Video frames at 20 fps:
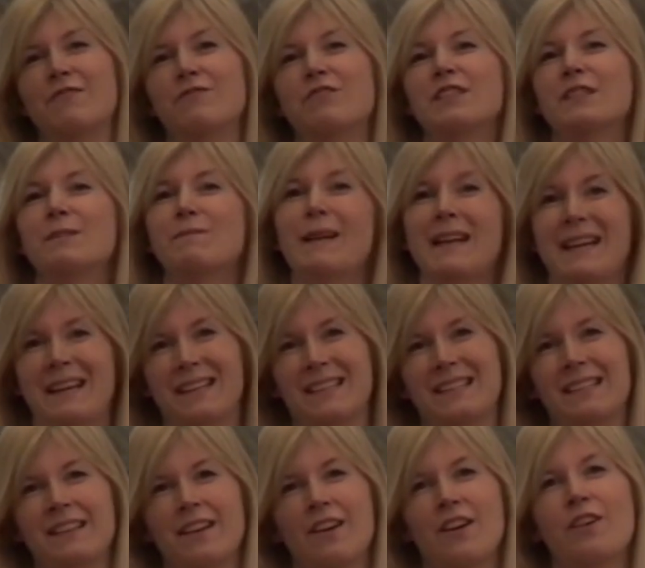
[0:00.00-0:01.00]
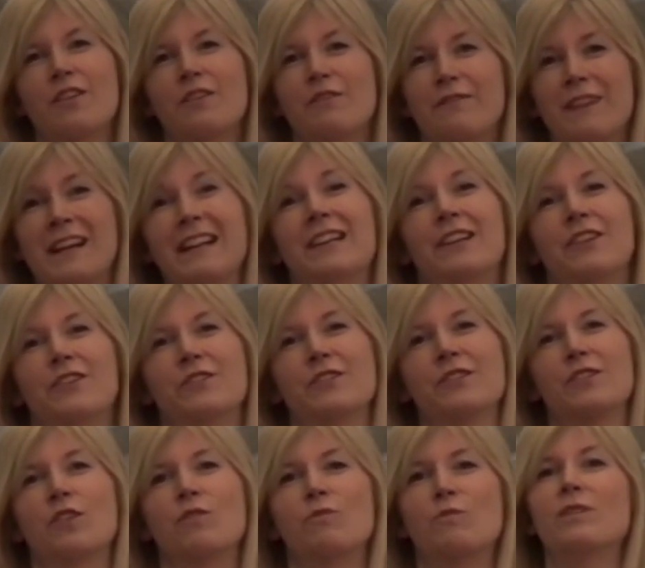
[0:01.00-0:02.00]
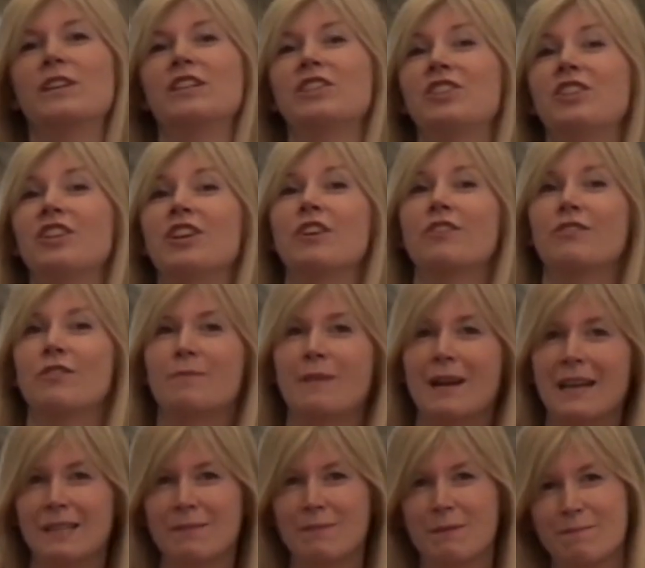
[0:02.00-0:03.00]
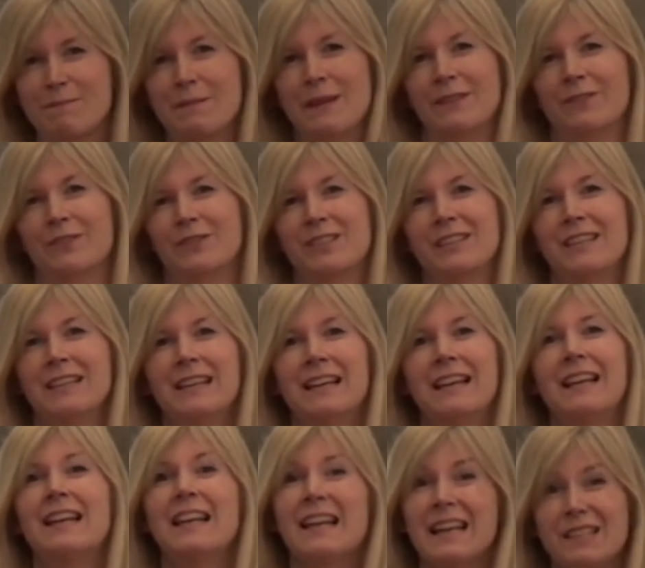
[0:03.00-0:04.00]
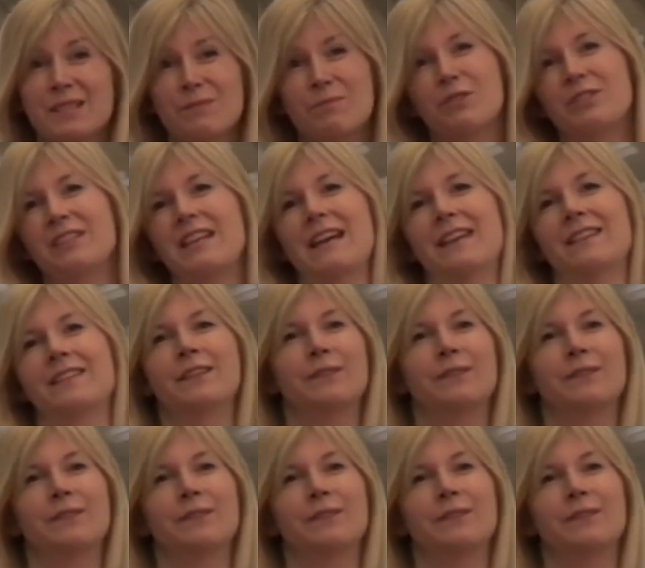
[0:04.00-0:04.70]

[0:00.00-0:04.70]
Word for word: and respect are the values on which Europe has been built. Let's protect